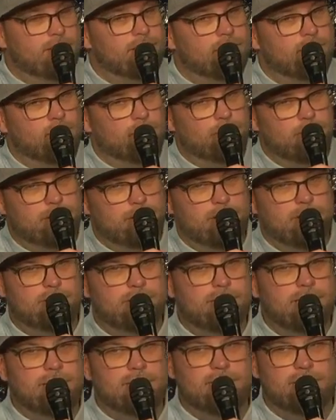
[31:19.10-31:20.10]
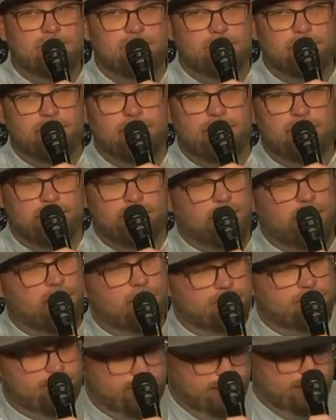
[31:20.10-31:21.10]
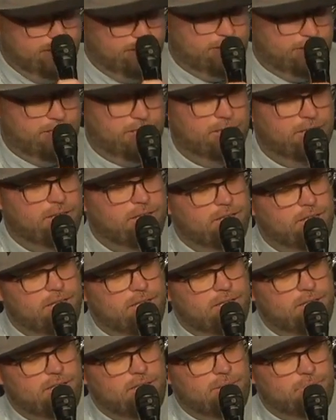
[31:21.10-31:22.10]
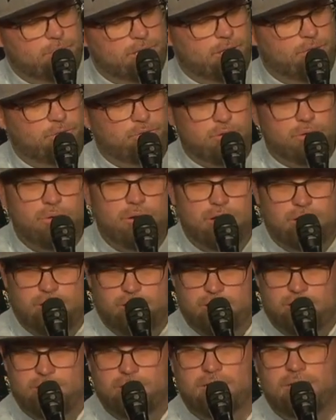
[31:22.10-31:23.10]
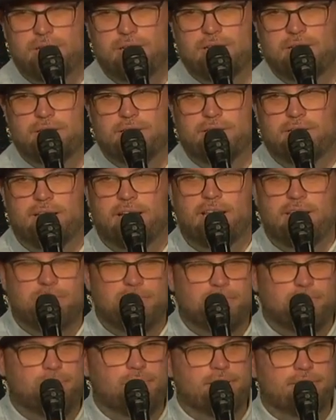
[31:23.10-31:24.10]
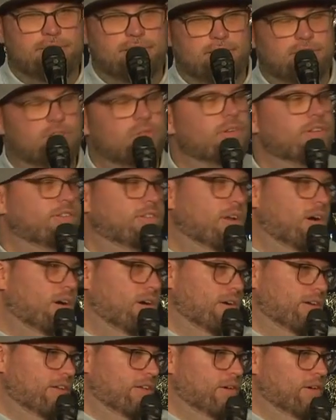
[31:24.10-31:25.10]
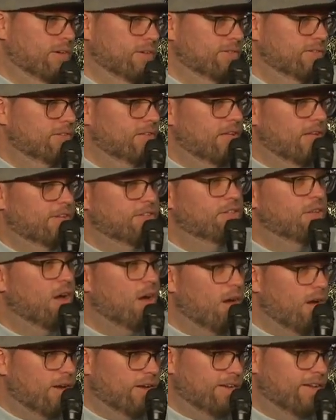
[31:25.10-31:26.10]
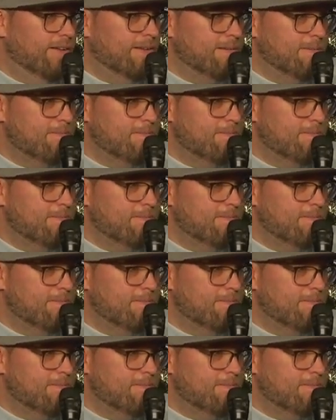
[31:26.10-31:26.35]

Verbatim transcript: ended with her teaching me and God teaching me through her how to be present through a dog, y'all. A dog.